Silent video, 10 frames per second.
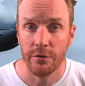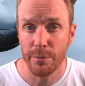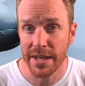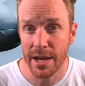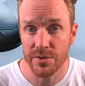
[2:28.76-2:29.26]
From
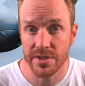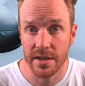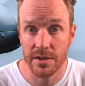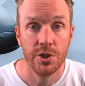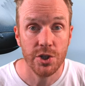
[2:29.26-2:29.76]
the
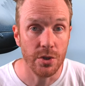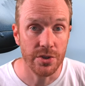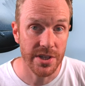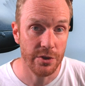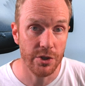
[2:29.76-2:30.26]
outset,
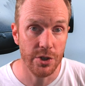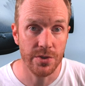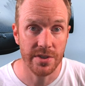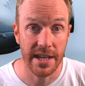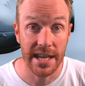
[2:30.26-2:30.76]
Schultz
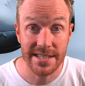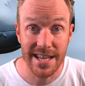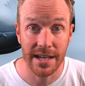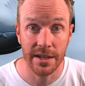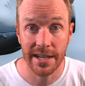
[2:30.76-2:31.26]
introduced the
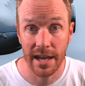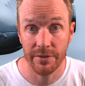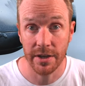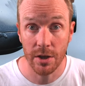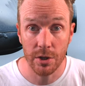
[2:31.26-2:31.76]
Italian
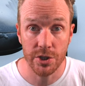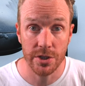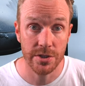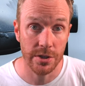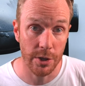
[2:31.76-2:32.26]
cafe culture
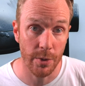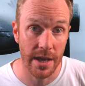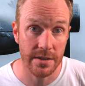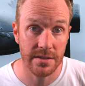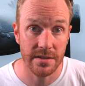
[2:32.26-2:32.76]
to the
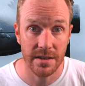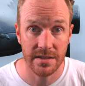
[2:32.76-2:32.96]
US,